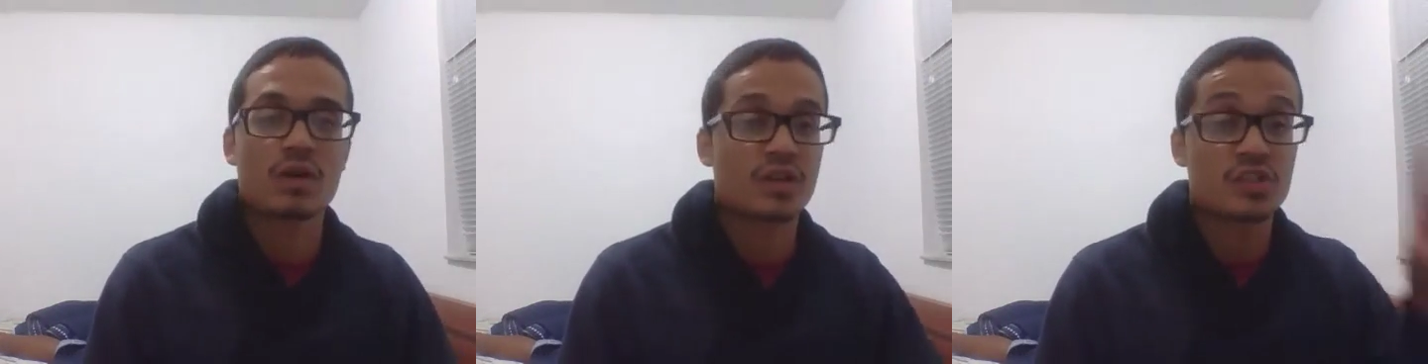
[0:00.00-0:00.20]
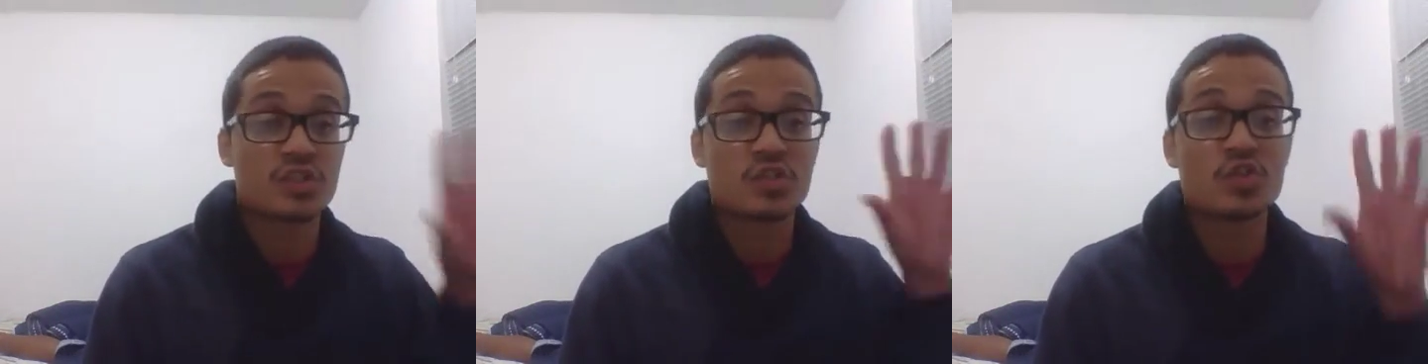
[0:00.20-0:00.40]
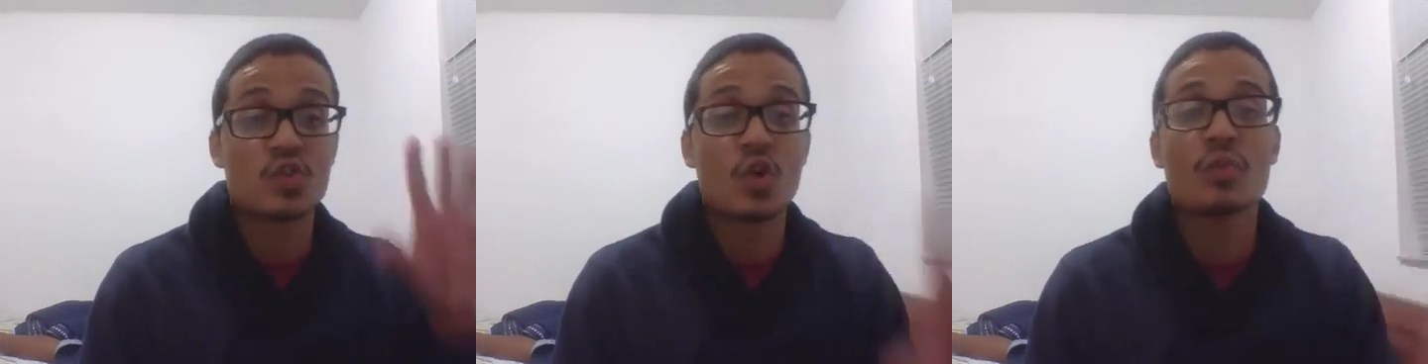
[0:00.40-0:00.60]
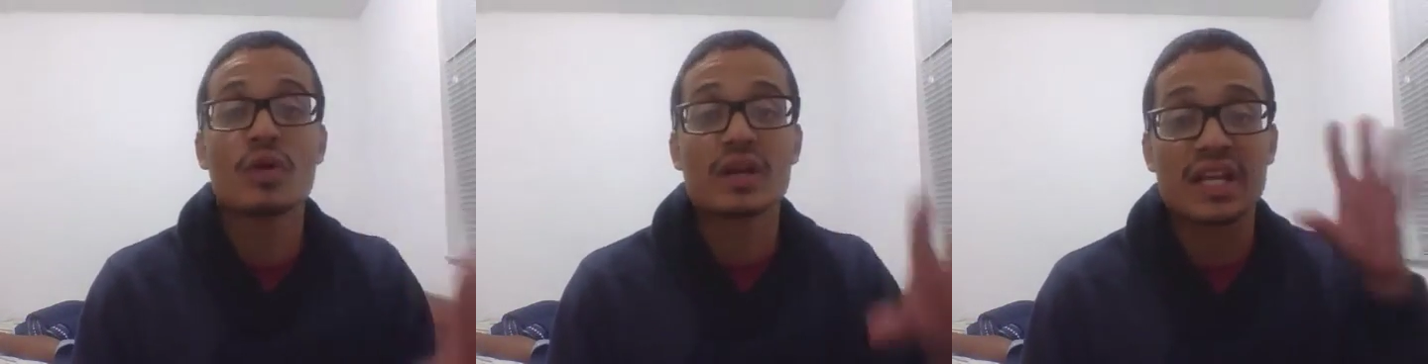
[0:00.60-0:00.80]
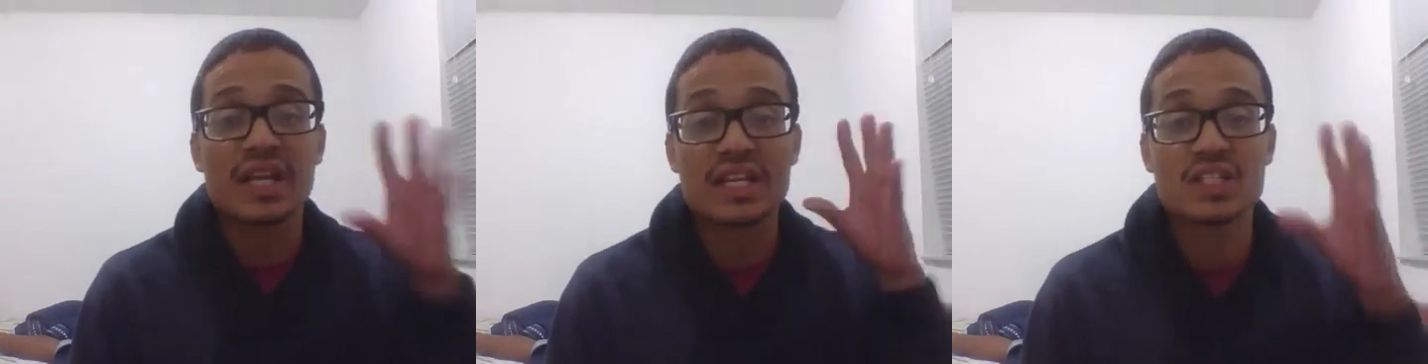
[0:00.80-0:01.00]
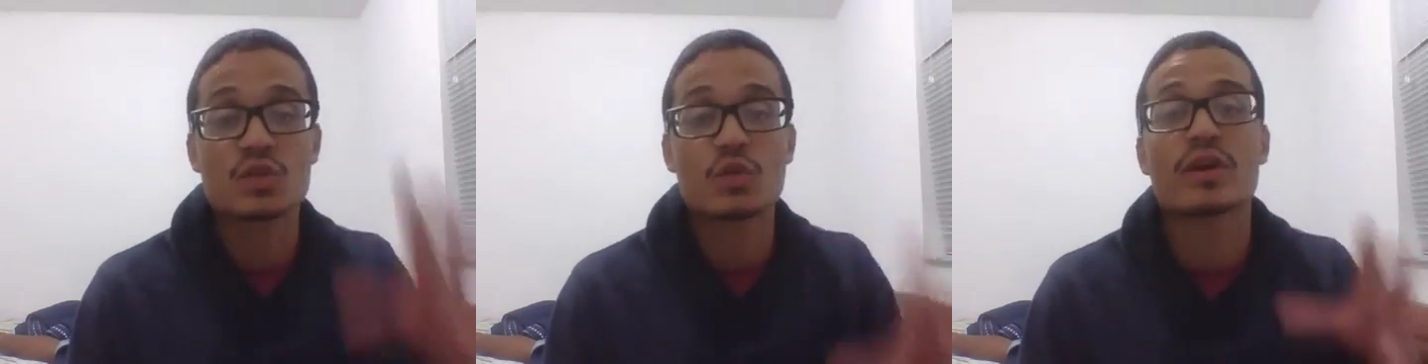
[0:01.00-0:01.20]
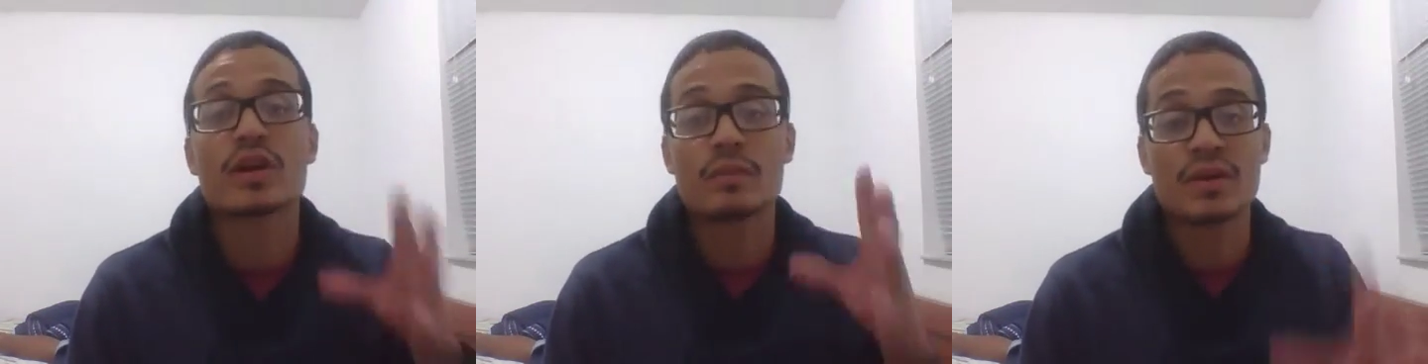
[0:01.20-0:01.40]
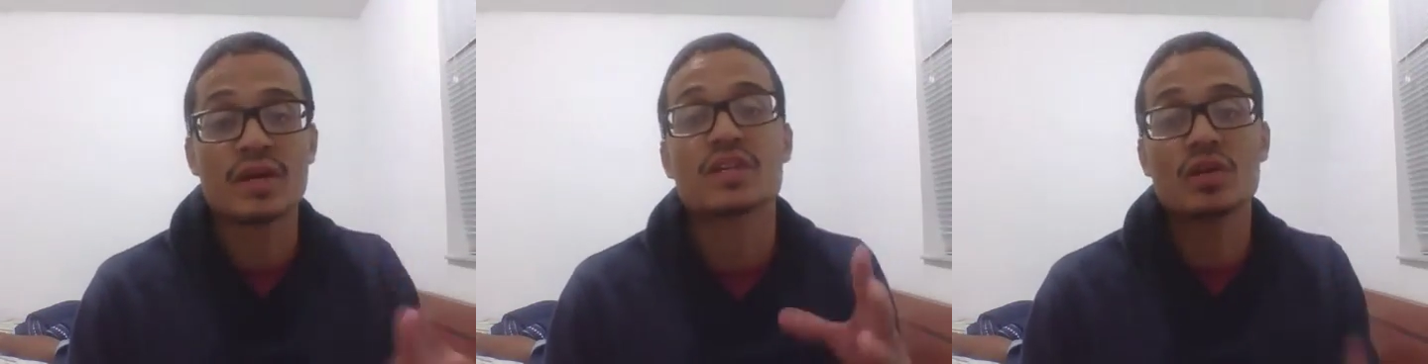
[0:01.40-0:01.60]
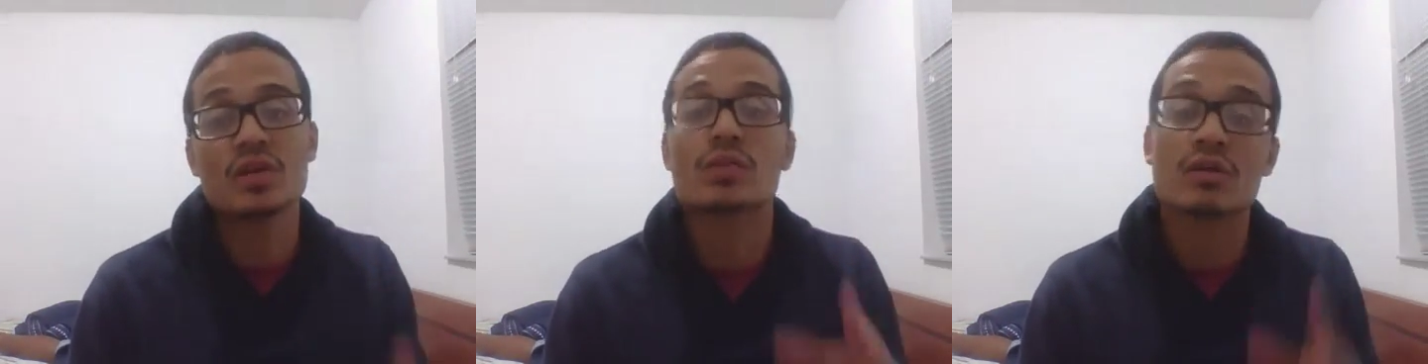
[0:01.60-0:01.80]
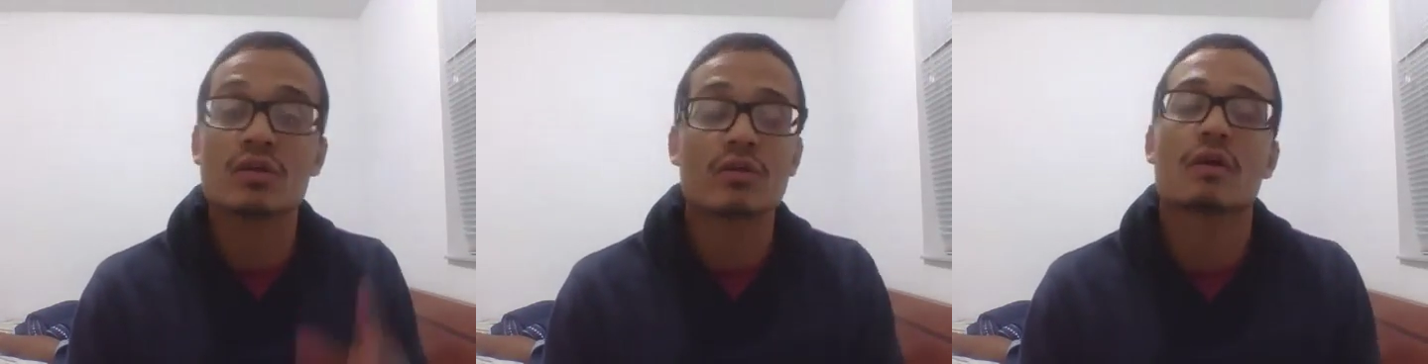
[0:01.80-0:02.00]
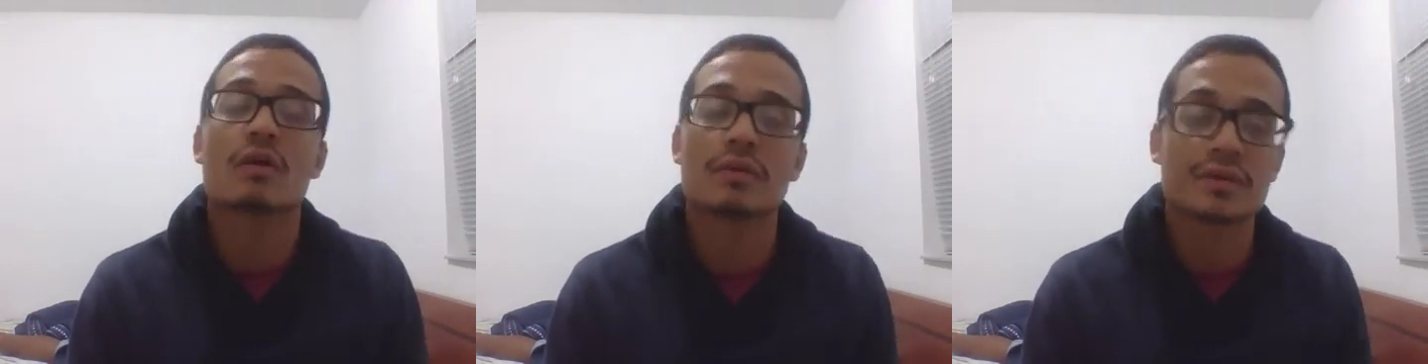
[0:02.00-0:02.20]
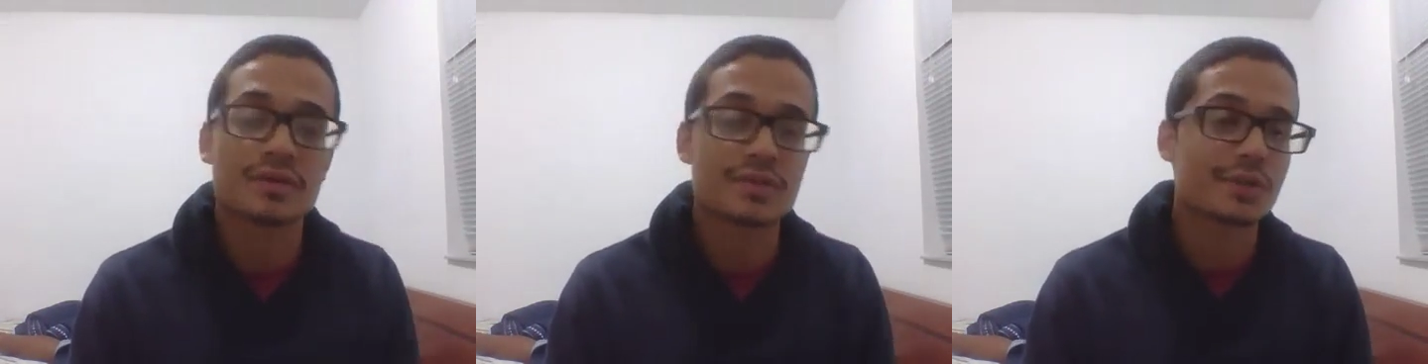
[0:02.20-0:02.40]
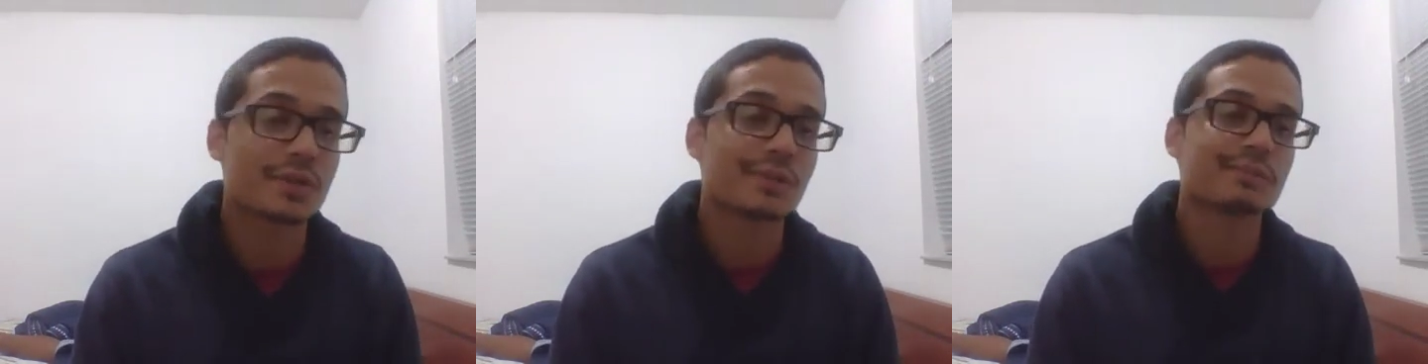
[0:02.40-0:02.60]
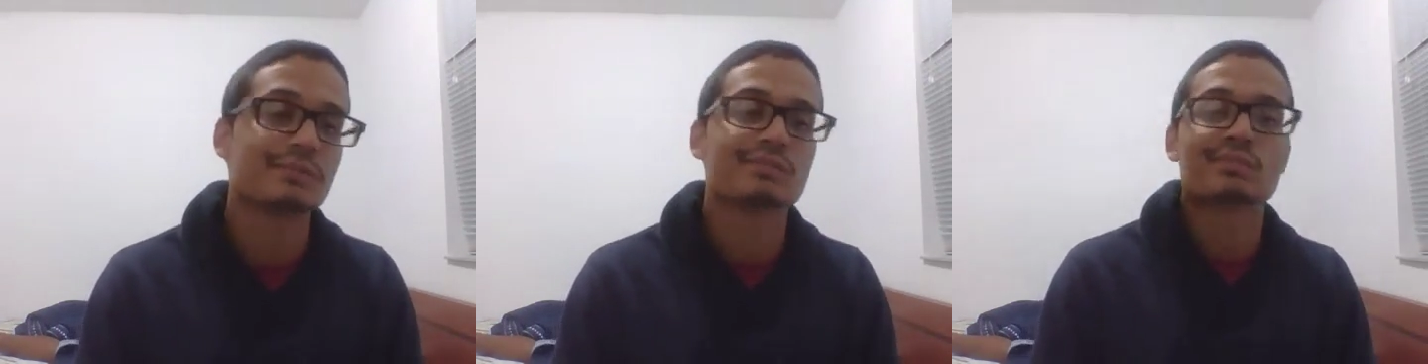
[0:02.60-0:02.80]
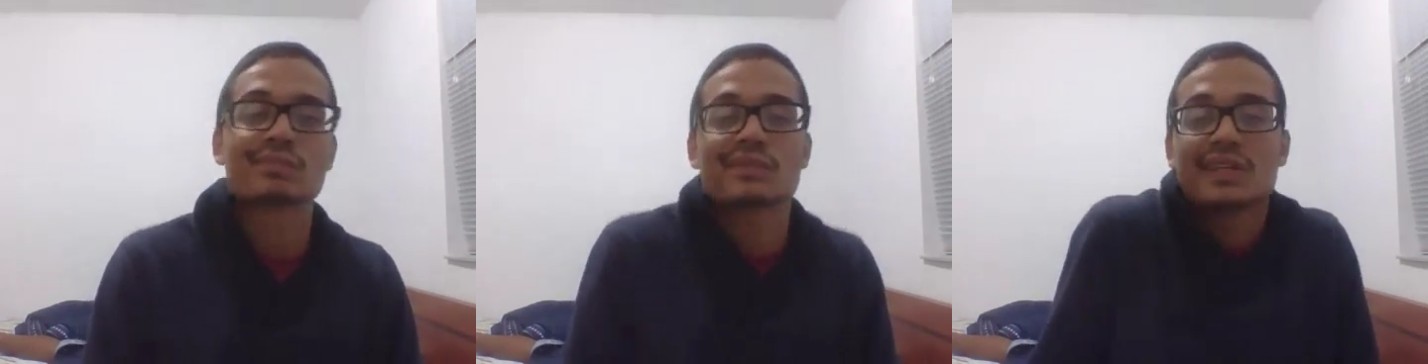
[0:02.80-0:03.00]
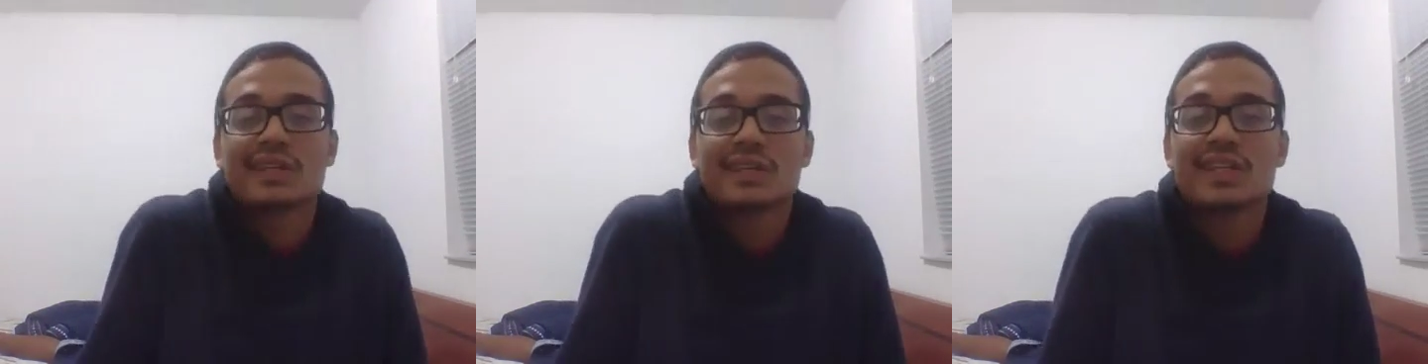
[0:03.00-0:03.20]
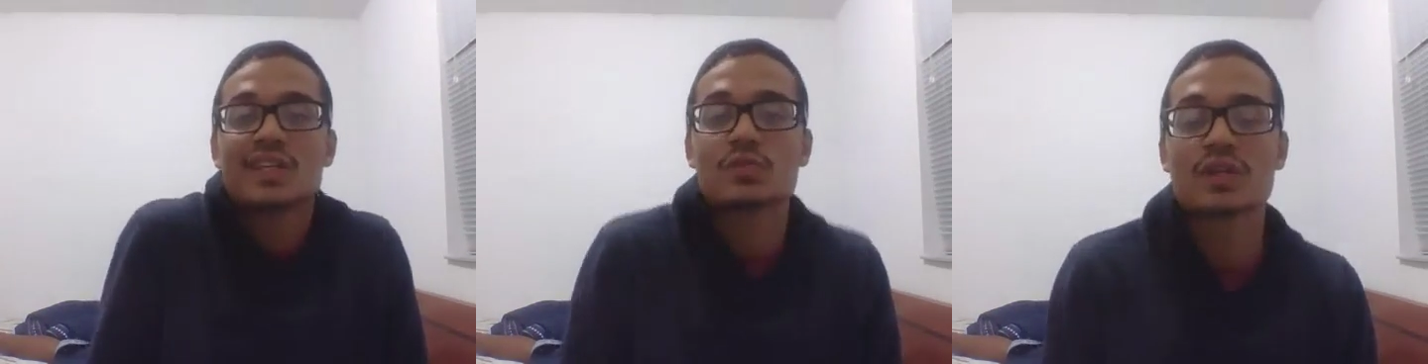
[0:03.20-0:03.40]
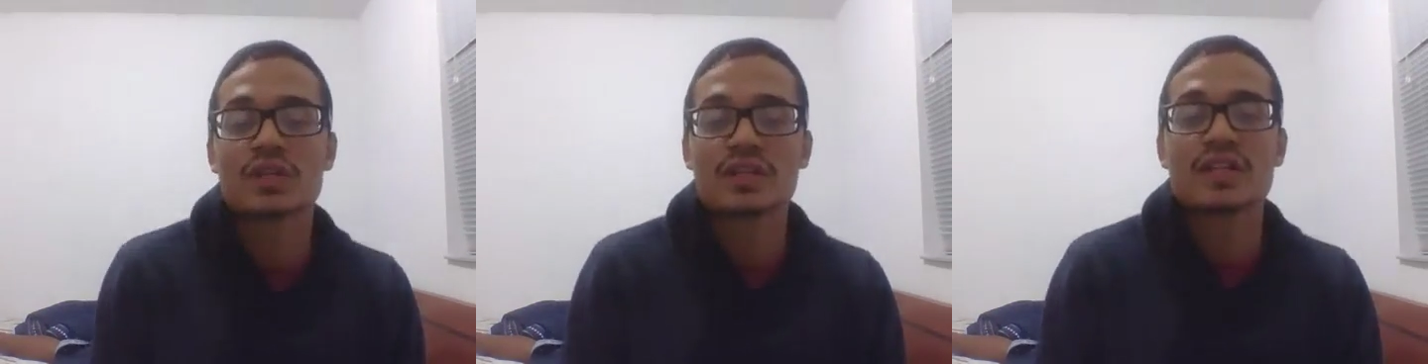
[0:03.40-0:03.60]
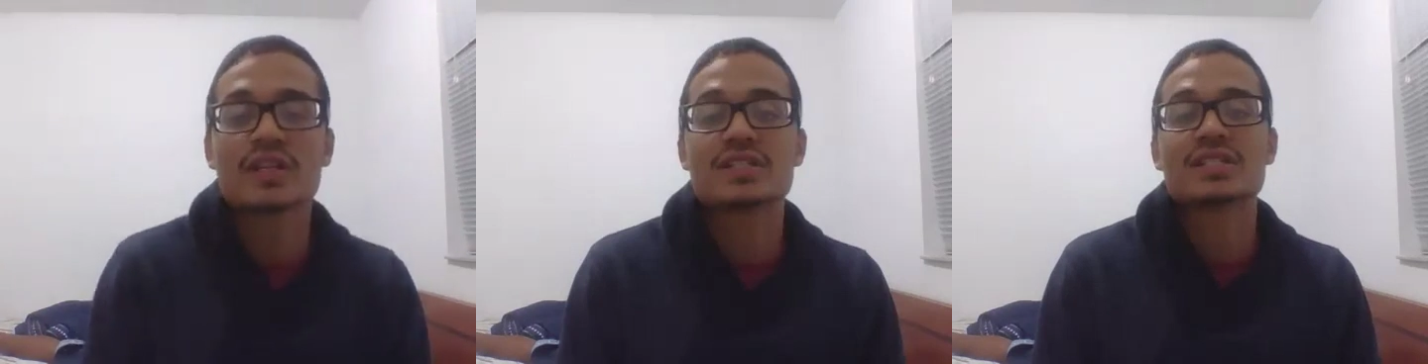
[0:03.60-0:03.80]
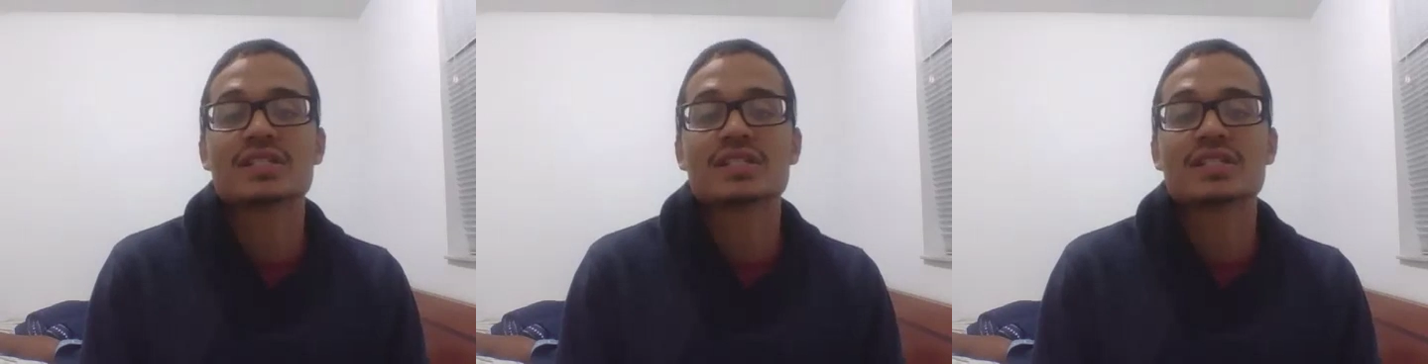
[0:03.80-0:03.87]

because nobody is going to pick you to be Crawford. So it is what it is.